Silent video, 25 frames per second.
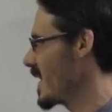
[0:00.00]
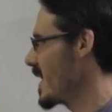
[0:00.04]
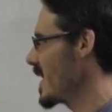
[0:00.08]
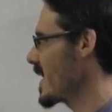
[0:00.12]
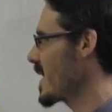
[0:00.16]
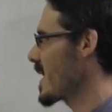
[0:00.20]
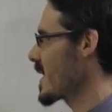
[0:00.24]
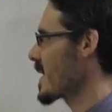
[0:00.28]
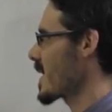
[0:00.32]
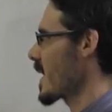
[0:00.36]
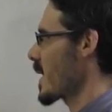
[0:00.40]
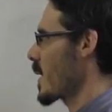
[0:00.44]

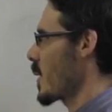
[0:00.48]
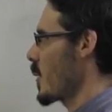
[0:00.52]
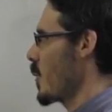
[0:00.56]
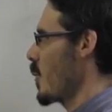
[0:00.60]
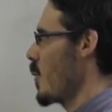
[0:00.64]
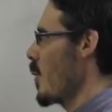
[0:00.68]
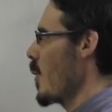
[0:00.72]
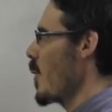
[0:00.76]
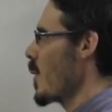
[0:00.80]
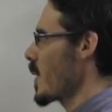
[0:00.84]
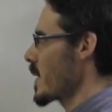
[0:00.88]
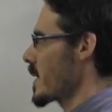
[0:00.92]
This is a
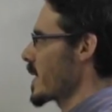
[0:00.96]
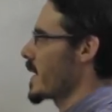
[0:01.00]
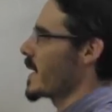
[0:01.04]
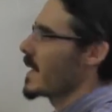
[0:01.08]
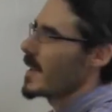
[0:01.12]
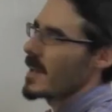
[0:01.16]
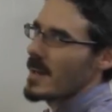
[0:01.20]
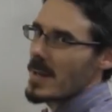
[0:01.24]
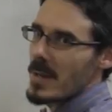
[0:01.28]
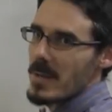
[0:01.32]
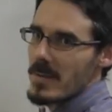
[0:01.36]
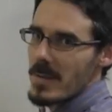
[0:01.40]
quarter
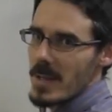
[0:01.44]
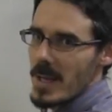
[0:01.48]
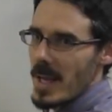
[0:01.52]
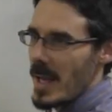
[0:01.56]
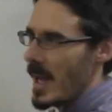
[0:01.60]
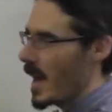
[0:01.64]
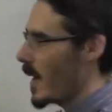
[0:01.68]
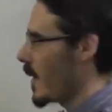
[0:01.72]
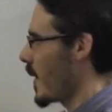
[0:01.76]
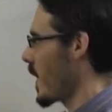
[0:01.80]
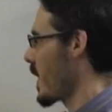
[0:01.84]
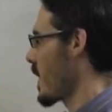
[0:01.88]
of an
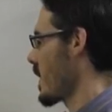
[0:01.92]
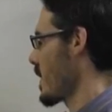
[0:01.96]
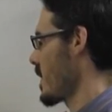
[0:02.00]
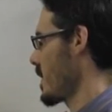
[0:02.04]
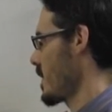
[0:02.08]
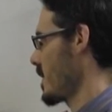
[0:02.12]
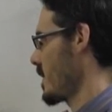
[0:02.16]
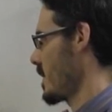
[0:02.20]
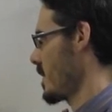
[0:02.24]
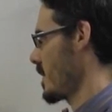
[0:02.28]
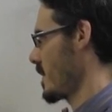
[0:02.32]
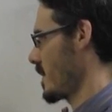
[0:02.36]
hour.